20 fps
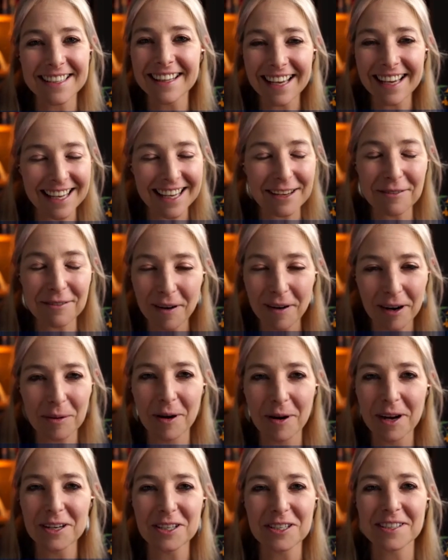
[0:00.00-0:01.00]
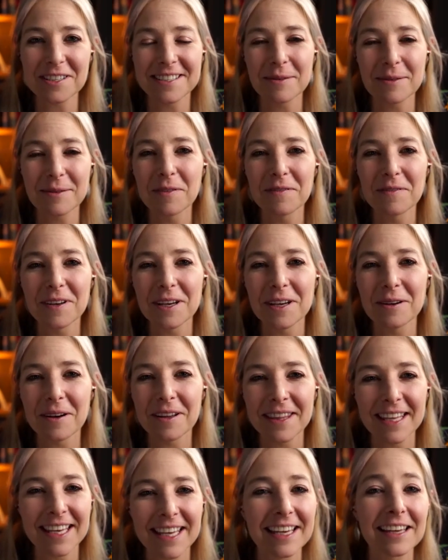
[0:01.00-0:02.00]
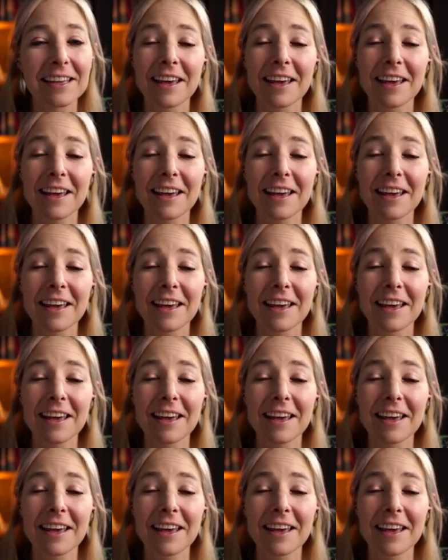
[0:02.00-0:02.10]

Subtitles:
Thank you very much. Some of you, I think,